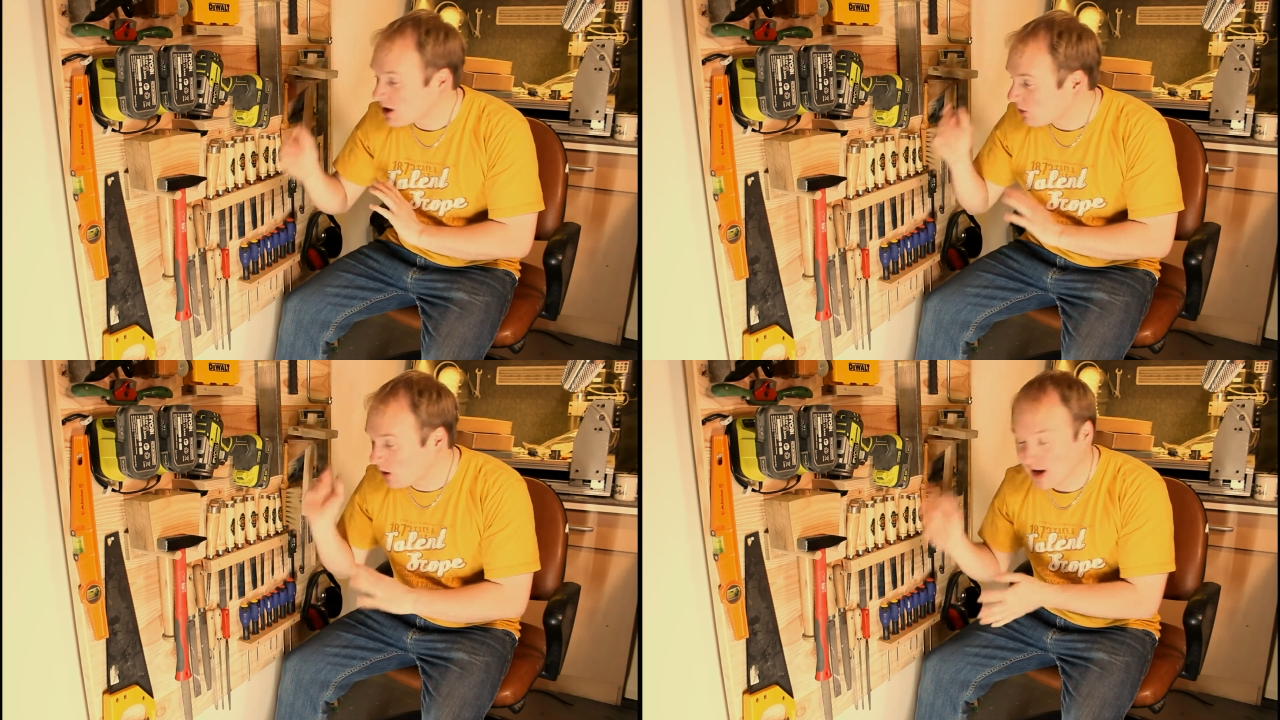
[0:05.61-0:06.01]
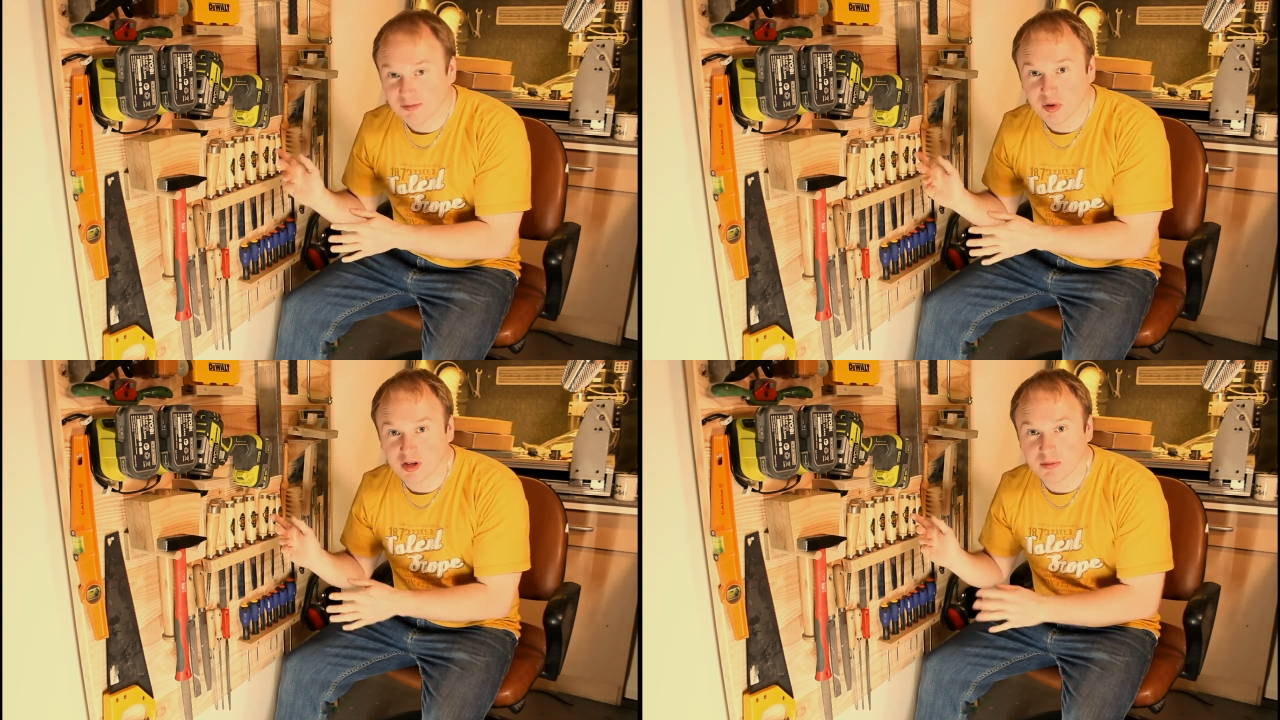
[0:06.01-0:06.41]
why I've
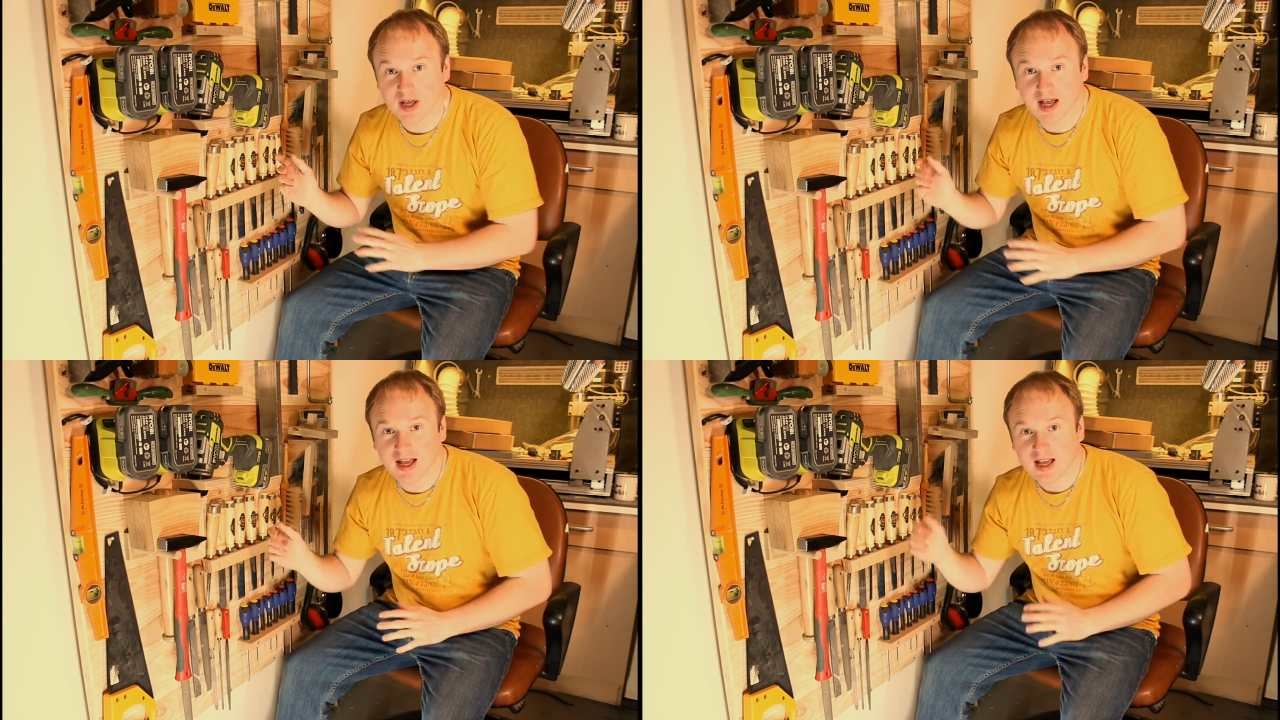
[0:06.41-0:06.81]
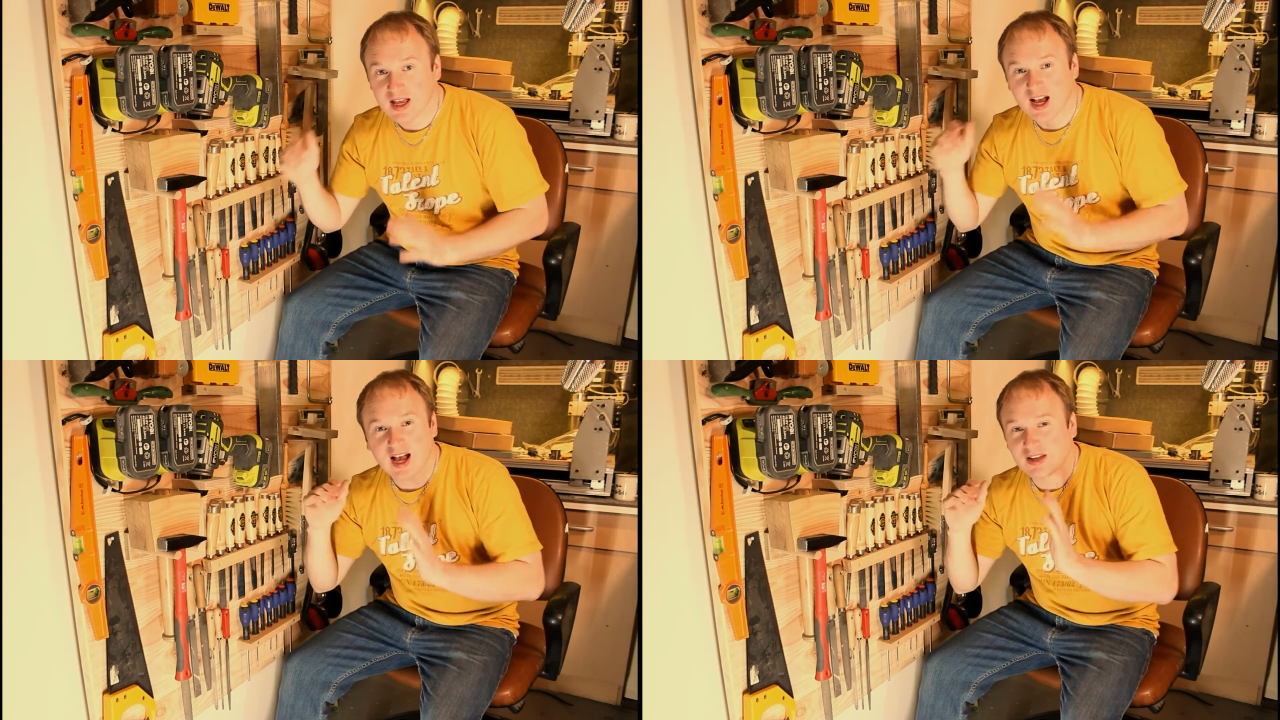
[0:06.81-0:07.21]
put them there,
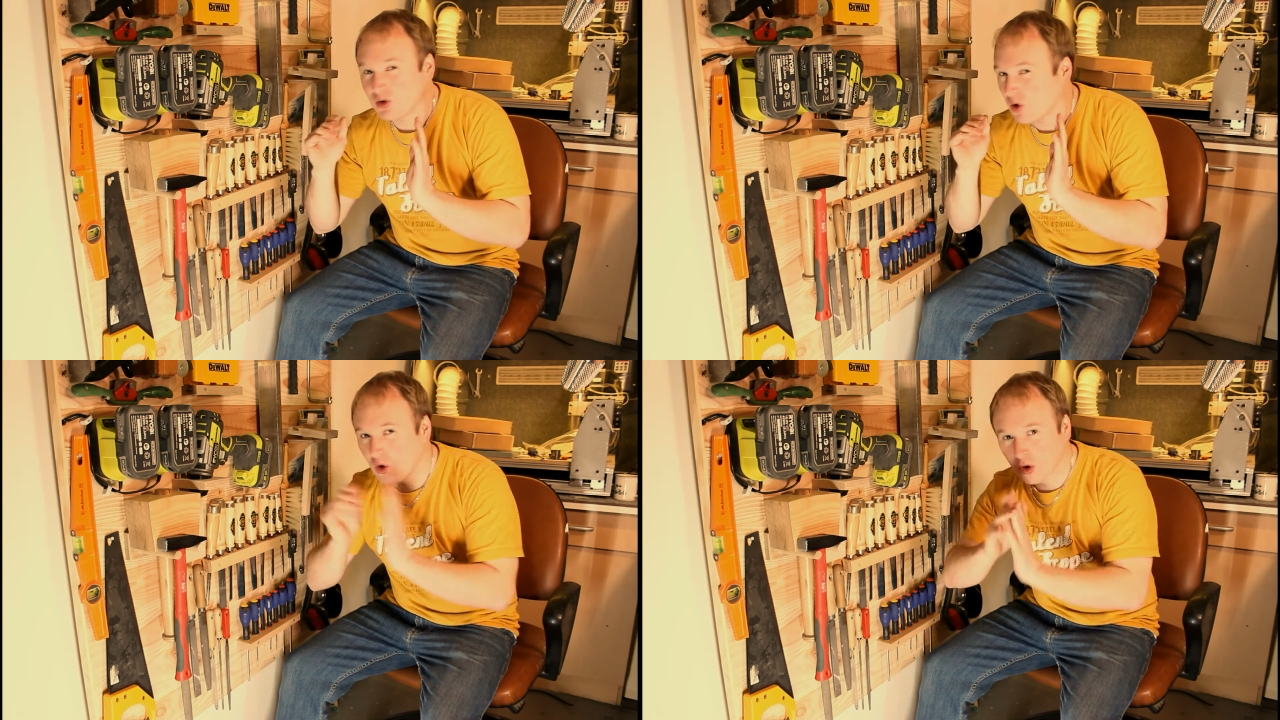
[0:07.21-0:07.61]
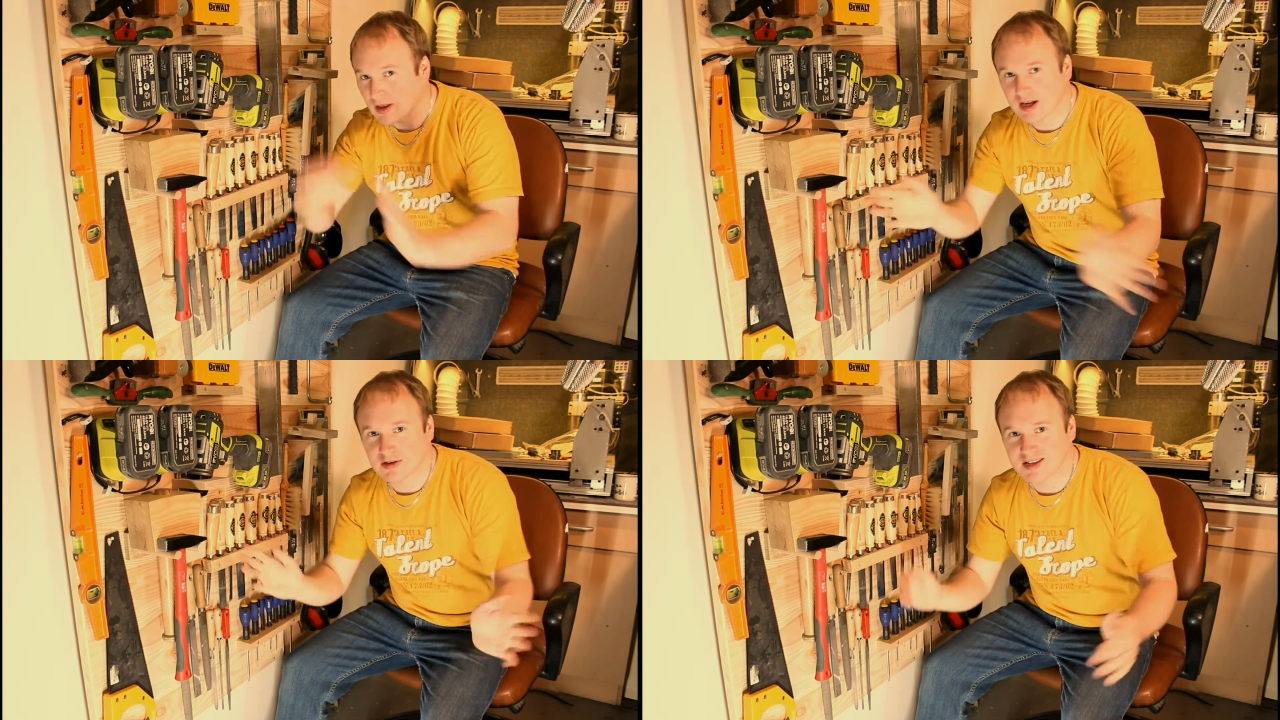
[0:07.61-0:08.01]
and all
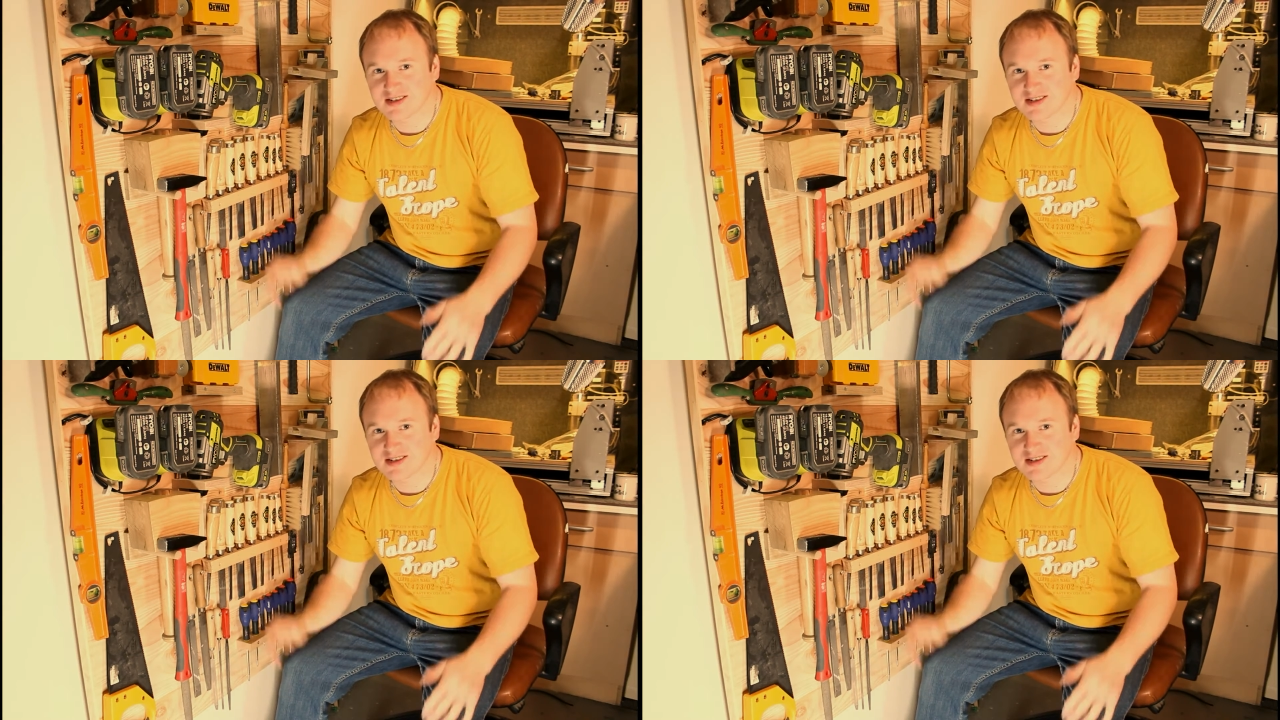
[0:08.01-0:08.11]
that great